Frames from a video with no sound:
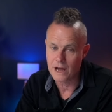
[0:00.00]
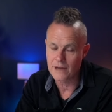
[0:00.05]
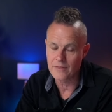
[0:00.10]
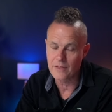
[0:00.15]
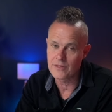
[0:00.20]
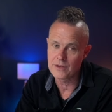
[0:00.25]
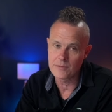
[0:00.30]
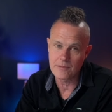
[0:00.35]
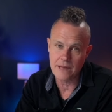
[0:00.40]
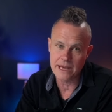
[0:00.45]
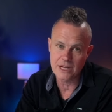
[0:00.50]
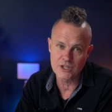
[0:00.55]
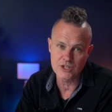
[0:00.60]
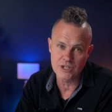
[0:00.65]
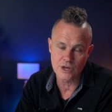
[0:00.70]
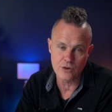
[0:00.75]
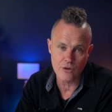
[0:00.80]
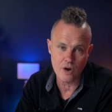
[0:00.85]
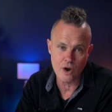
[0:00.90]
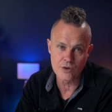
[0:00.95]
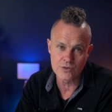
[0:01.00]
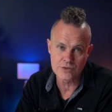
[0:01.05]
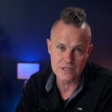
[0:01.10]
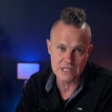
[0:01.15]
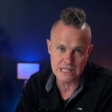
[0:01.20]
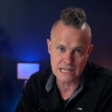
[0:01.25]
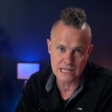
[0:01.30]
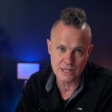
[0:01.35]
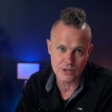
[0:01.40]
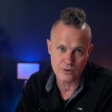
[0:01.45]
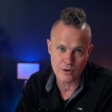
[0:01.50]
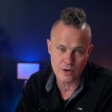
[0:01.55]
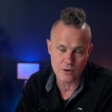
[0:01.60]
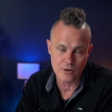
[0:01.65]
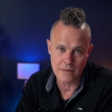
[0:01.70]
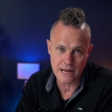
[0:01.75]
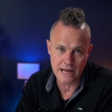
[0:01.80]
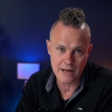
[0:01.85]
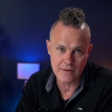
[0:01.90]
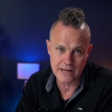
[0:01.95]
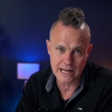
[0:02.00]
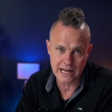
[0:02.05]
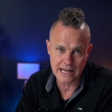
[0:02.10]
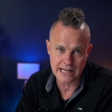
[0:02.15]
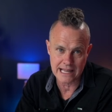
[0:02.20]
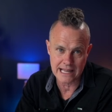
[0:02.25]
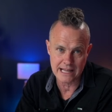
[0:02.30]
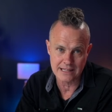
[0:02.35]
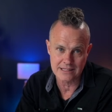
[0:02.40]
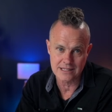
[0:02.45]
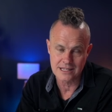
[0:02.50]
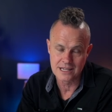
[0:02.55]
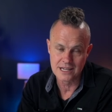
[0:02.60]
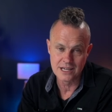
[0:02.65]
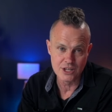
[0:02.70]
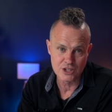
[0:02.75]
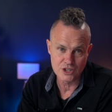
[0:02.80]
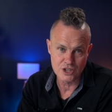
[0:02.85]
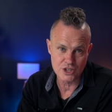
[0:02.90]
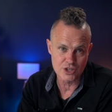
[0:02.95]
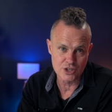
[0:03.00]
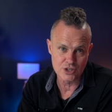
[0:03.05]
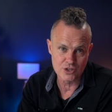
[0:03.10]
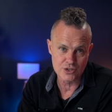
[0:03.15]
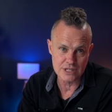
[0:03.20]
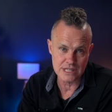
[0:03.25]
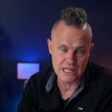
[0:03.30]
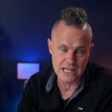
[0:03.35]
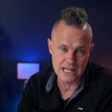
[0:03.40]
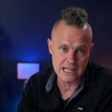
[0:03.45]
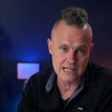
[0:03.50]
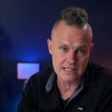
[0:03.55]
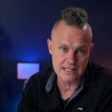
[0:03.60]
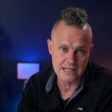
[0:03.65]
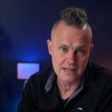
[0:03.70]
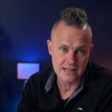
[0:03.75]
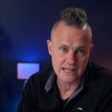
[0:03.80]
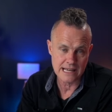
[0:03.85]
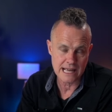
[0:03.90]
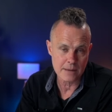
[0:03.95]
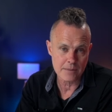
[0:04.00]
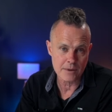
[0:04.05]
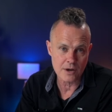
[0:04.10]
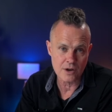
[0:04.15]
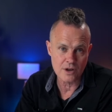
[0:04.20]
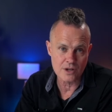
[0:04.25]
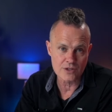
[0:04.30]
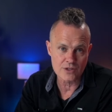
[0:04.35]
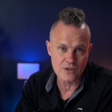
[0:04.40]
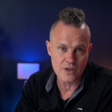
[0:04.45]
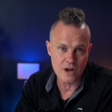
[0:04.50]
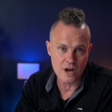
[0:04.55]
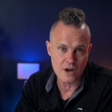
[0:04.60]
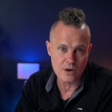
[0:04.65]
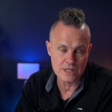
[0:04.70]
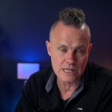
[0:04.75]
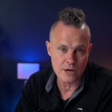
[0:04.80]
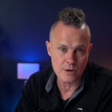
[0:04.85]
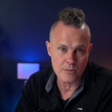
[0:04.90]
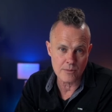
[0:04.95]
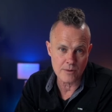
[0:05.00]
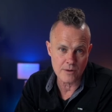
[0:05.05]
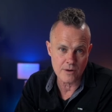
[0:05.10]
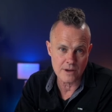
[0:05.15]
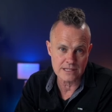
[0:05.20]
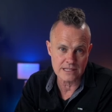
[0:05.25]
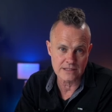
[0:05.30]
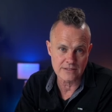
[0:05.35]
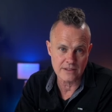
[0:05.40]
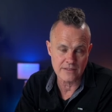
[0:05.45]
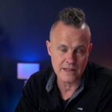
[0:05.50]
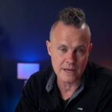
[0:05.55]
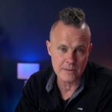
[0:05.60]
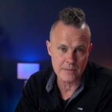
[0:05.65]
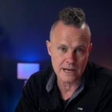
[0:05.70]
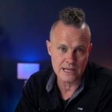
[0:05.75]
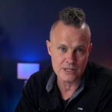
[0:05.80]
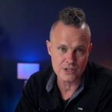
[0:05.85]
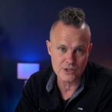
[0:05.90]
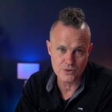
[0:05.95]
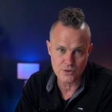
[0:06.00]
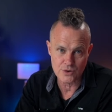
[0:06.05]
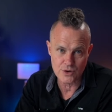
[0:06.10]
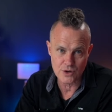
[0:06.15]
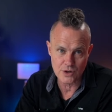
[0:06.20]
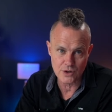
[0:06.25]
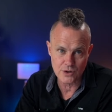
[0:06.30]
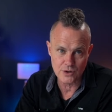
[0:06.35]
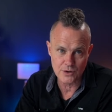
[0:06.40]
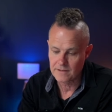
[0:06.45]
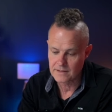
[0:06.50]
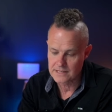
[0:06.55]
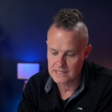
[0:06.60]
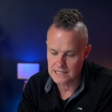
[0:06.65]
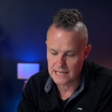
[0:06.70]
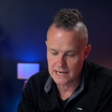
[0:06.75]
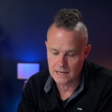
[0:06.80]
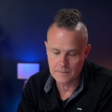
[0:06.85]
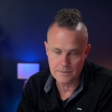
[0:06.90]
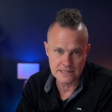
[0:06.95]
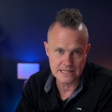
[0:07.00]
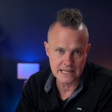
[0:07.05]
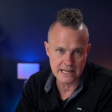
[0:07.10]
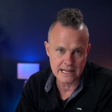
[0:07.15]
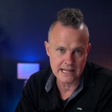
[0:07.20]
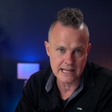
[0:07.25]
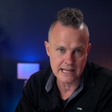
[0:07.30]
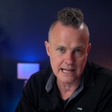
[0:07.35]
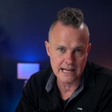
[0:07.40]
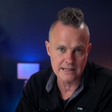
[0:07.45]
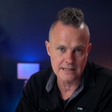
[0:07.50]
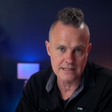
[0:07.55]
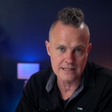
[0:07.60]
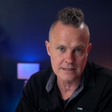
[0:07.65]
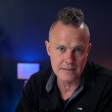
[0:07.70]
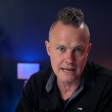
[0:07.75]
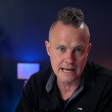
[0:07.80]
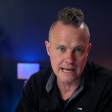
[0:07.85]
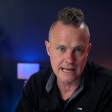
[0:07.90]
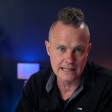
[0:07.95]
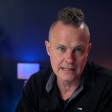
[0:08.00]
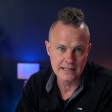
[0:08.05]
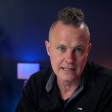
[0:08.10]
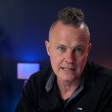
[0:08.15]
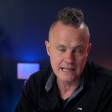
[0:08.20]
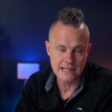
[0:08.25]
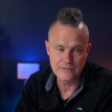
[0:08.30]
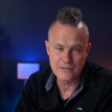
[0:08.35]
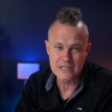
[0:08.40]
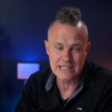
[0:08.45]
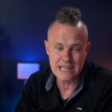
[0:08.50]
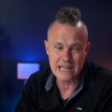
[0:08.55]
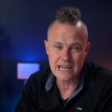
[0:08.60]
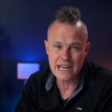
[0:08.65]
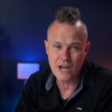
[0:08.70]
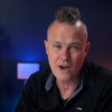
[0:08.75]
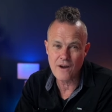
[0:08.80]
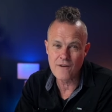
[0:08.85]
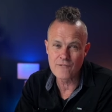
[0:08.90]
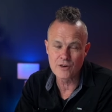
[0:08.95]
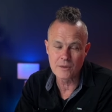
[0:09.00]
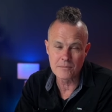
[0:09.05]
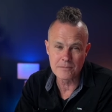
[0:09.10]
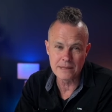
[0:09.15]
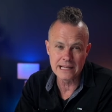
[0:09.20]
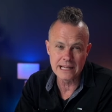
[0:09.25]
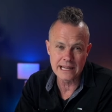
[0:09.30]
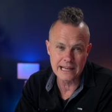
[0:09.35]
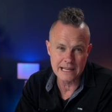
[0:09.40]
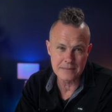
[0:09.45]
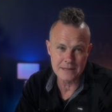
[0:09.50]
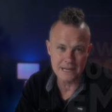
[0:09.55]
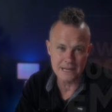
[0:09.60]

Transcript: rather than managing your own SendGrid or Mailgun accounts. Just use theirs, capitalize on the wholesale pricing that they pass through to you, set up a dedicated domain. If you're sending over 1 million